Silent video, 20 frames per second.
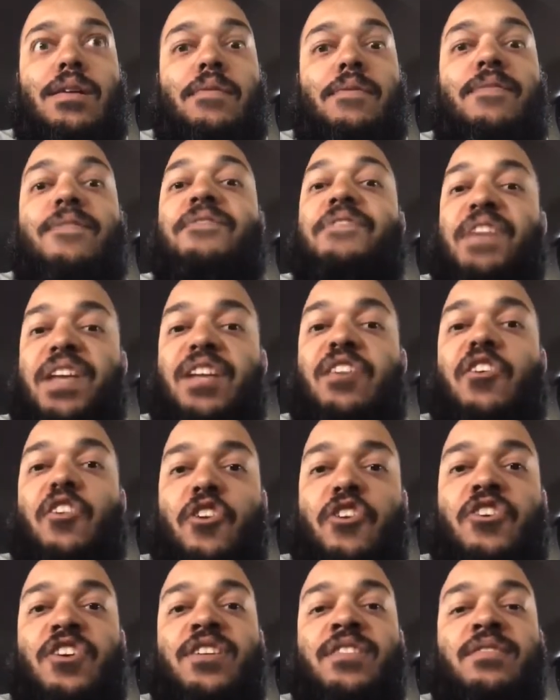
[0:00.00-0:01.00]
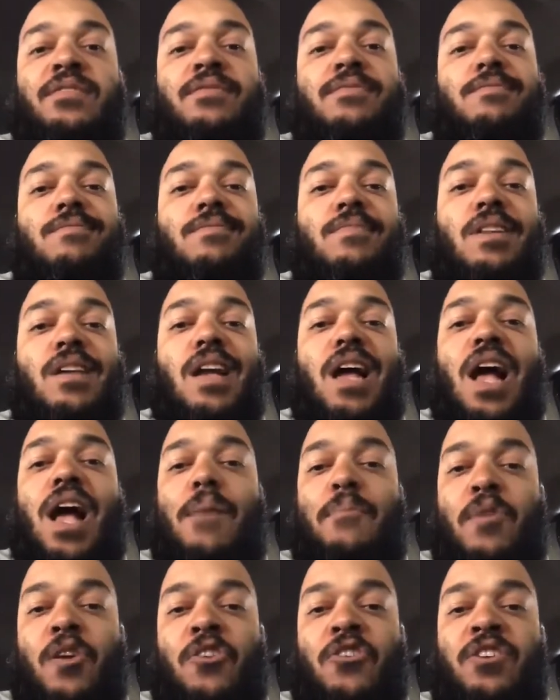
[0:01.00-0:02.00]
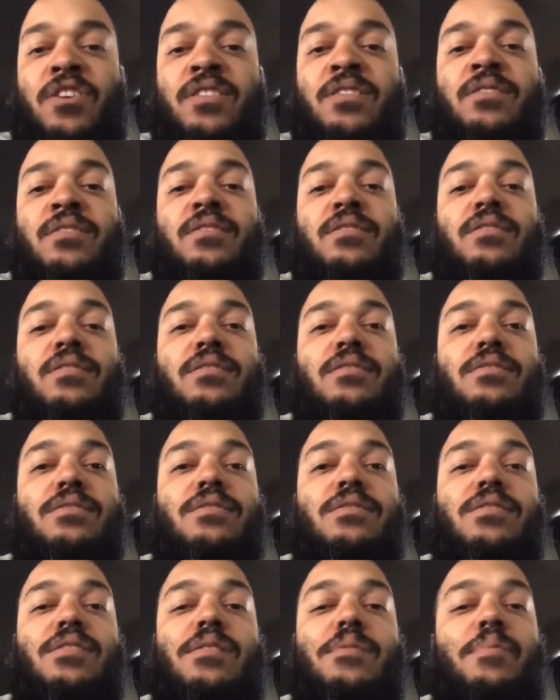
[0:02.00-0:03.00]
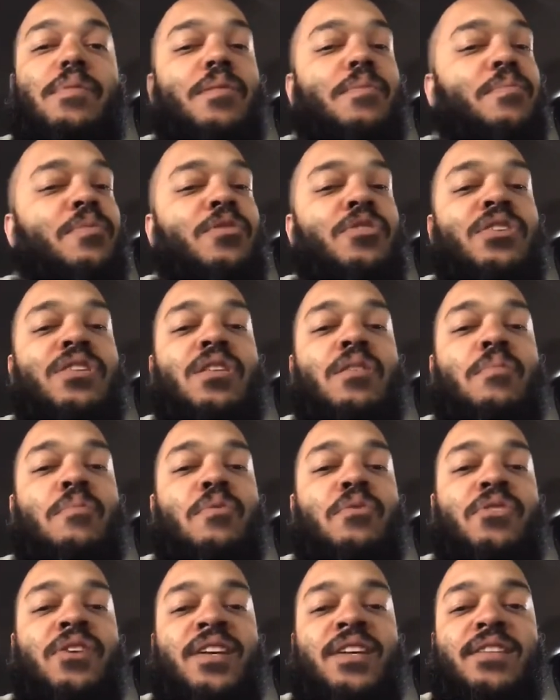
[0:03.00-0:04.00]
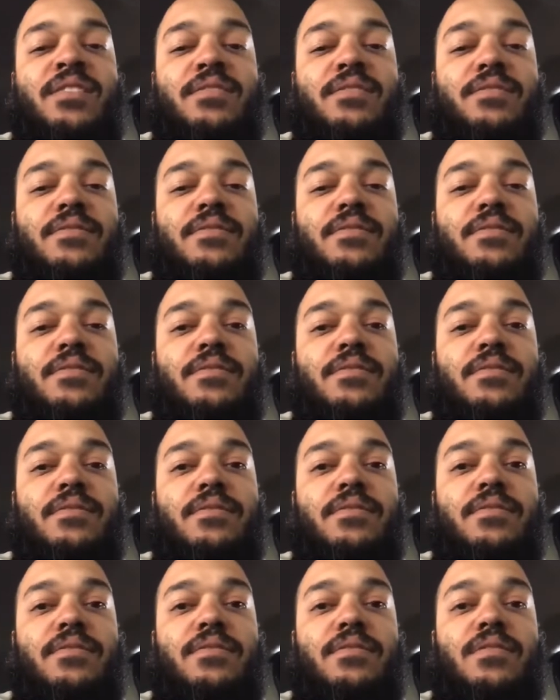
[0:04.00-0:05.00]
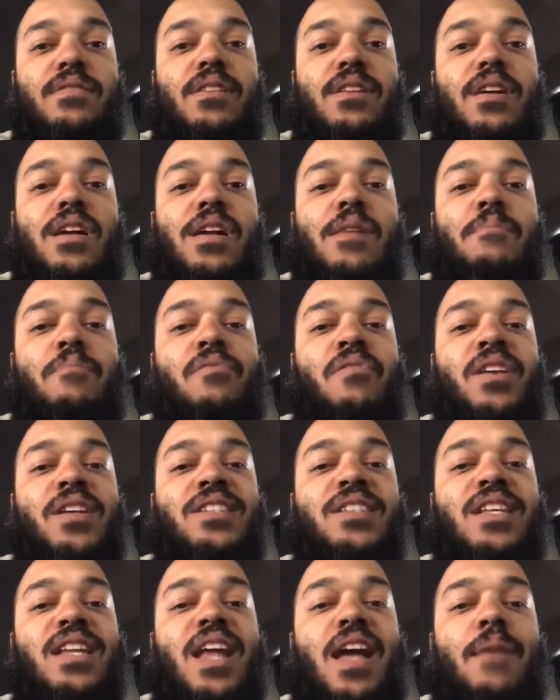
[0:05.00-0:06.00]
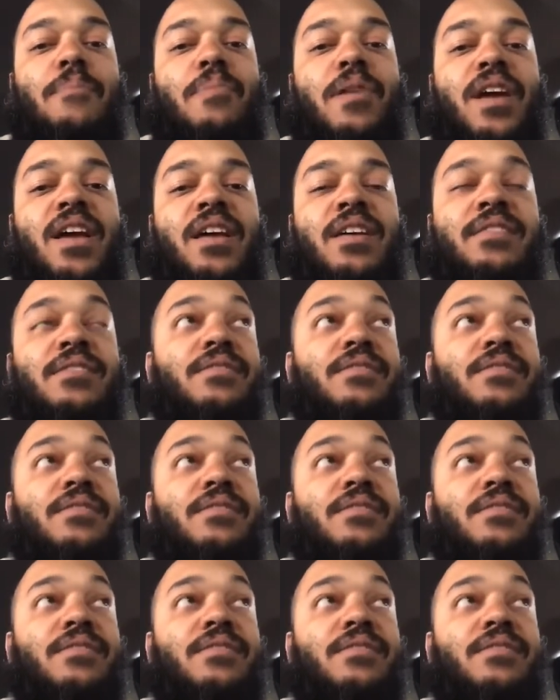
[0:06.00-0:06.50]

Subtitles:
Feet are hurting. I'm hurting. But boy, oh boy, embracing that pain.